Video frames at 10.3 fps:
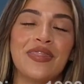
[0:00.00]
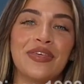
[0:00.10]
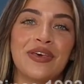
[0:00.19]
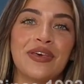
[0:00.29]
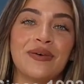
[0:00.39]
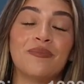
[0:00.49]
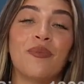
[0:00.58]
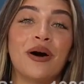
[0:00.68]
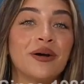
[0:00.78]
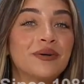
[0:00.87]
the
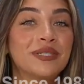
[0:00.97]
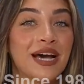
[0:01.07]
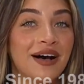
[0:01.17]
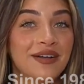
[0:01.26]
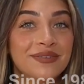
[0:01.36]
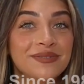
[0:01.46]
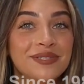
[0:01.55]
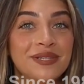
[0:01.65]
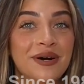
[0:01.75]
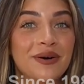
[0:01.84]
one hotel.
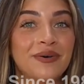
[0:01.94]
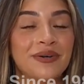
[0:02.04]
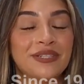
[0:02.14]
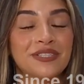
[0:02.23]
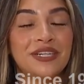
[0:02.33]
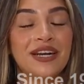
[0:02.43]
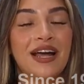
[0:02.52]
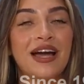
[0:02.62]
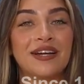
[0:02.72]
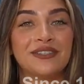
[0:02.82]
So Christian and
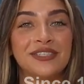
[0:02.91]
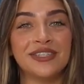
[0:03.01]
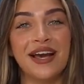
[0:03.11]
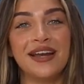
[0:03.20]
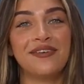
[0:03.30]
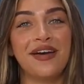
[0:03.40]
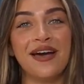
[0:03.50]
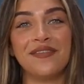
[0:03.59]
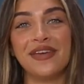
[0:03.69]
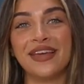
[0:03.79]
I are just kind of
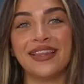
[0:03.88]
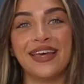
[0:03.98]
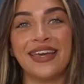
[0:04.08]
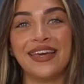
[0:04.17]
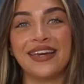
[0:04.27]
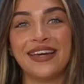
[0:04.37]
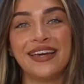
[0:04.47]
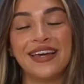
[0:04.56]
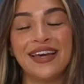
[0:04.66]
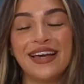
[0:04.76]
having like
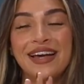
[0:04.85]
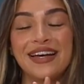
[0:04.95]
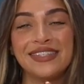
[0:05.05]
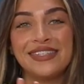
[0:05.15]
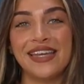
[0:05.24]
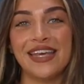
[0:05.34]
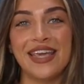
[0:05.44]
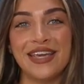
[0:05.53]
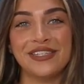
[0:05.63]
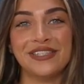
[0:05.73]
a
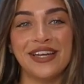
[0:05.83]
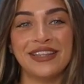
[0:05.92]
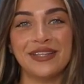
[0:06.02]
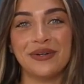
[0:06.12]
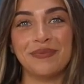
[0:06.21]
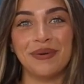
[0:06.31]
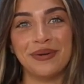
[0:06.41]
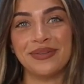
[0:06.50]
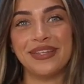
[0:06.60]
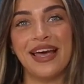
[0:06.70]
staycation little
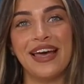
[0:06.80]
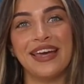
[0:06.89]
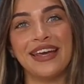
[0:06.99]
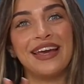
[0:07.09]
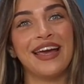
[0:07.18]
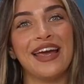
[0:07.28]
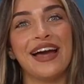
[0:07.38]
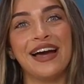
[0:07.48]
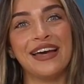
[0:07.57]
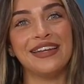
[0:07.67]
birthday.
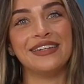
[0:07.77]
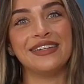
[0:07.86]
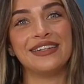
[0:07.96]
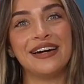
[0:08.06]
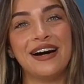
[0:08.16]
And